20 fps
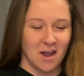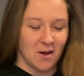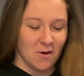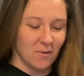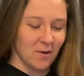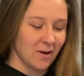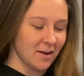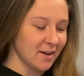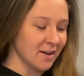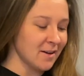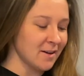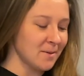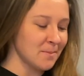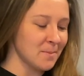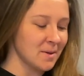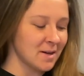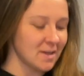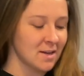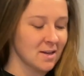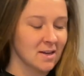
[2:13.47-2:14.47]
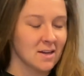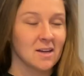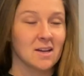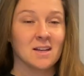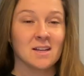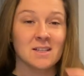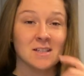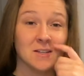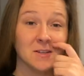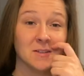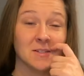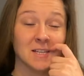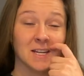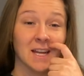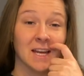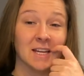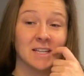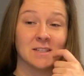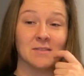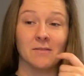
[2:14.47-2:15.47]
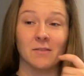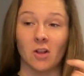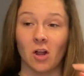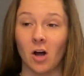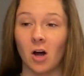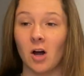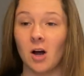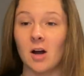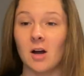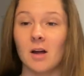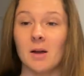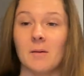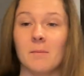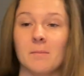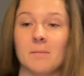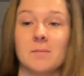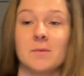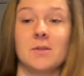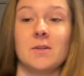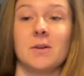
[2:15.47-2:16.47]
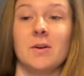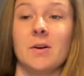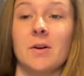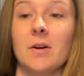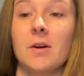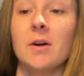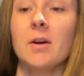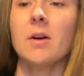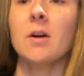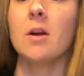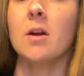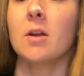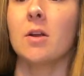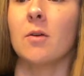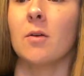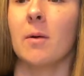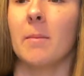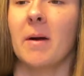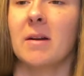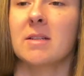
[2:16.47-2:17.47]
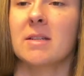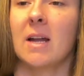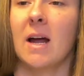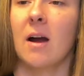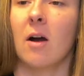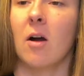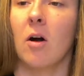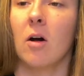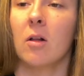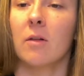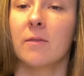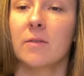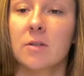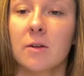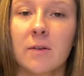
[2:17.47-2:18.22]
Welcome to today's vlog. Sir, you are about to knock all of this over.